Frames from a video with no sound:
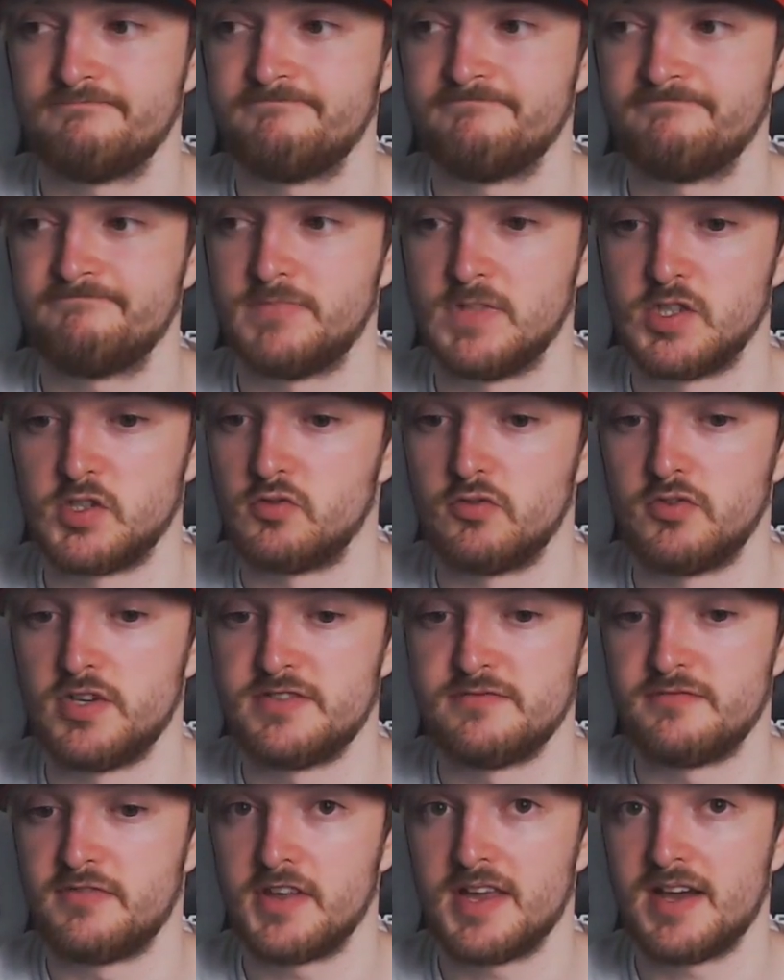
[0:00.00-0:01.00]
There's no reason
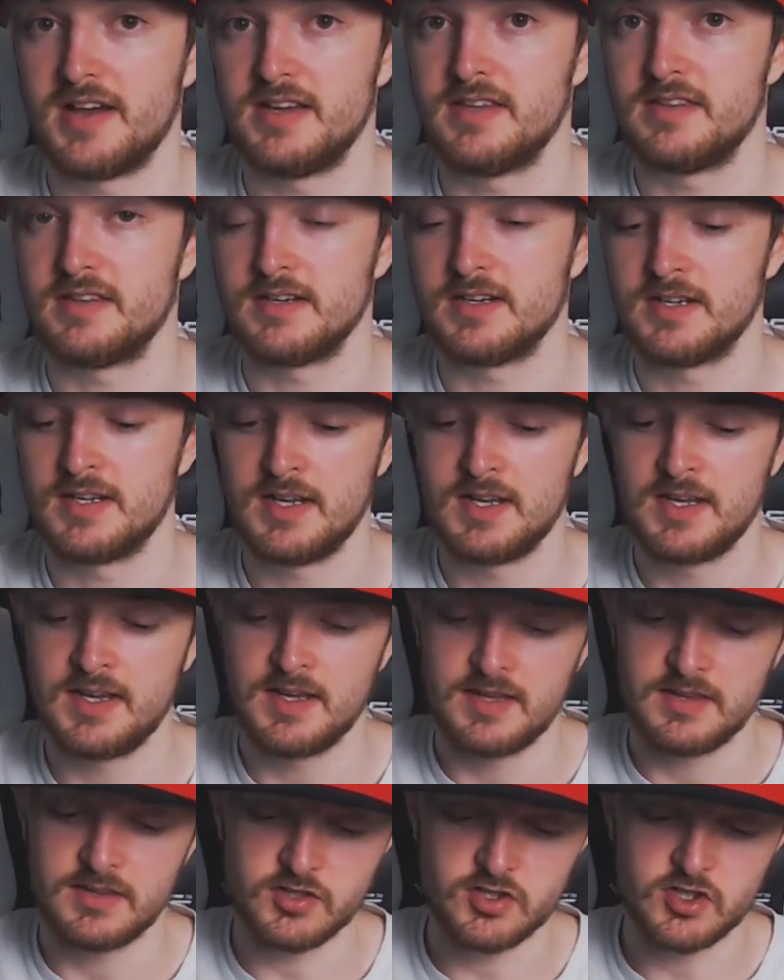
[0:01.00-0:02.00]
for that either.
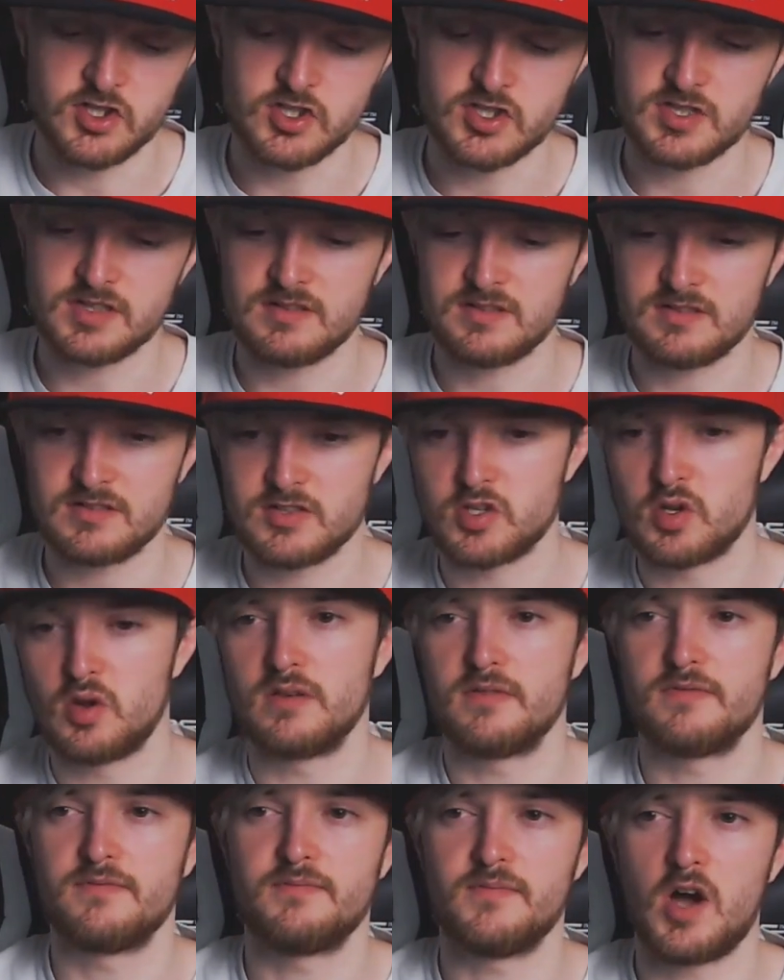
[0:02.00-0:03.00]
There's just sort
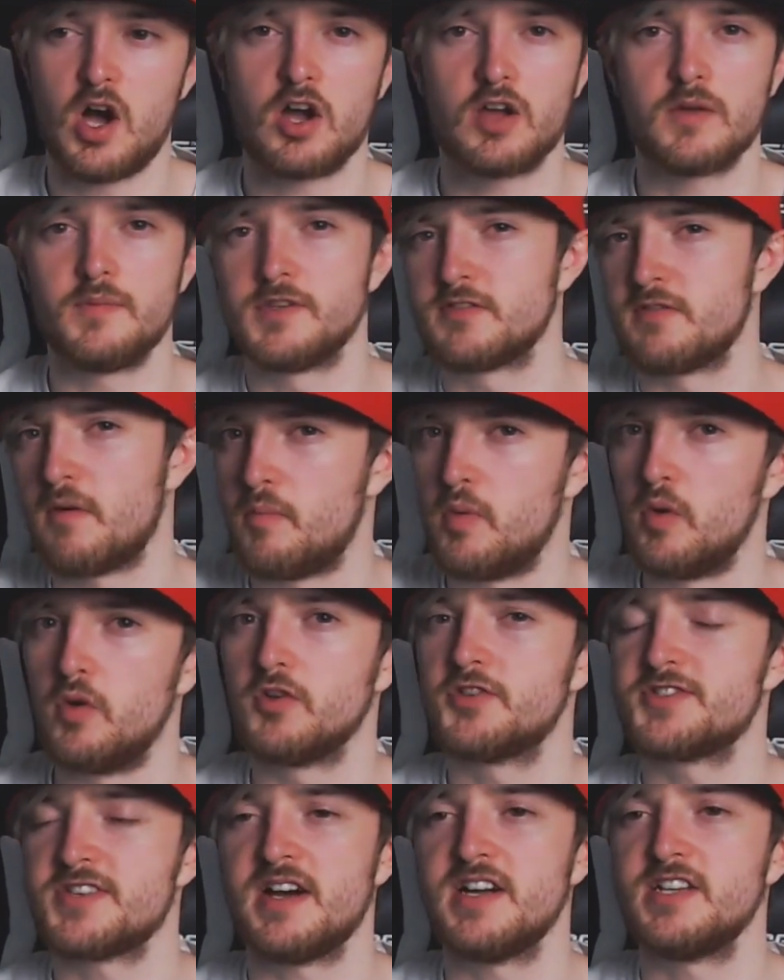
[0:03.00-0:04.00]
of arguments for both
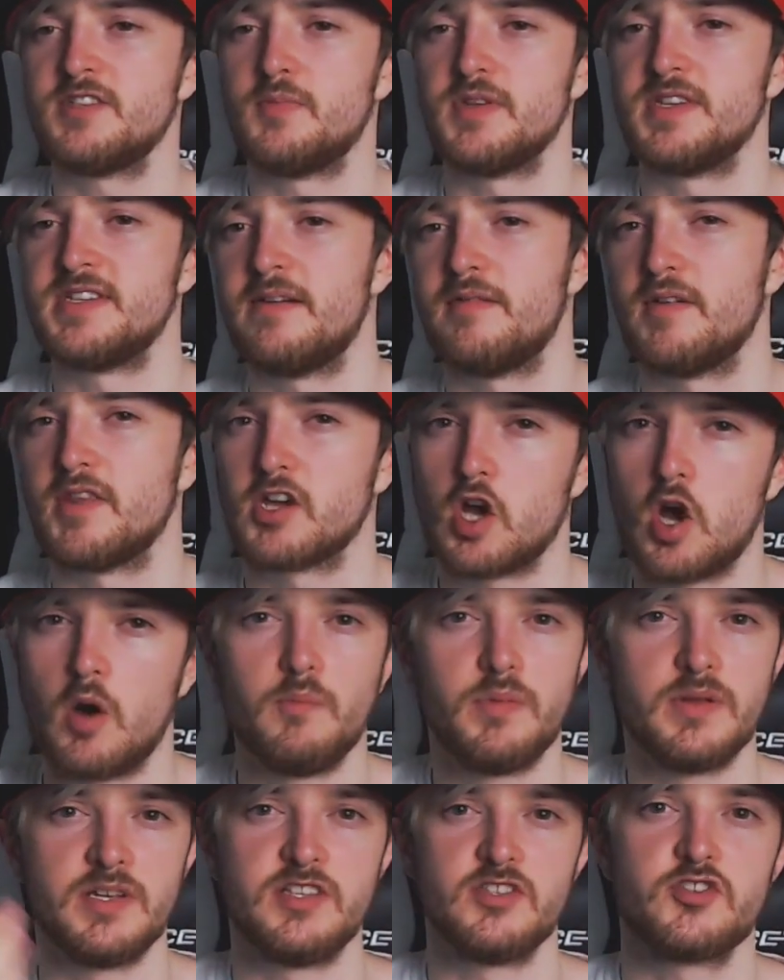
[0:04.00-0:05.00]
sides, but there's never the
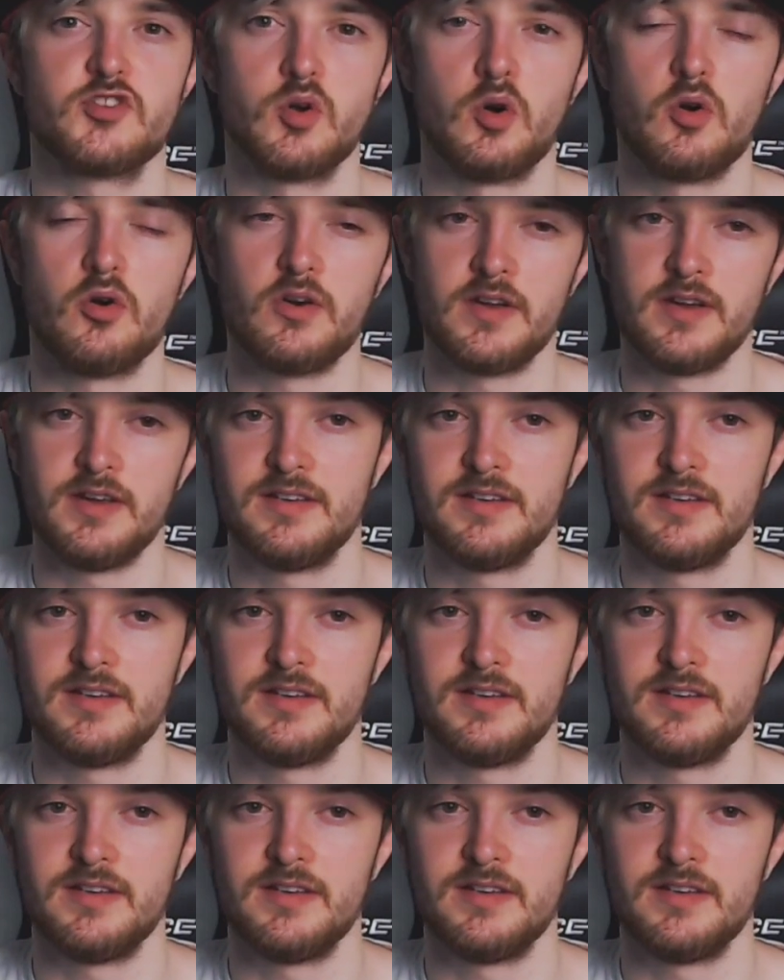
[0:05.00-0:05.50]
complete story.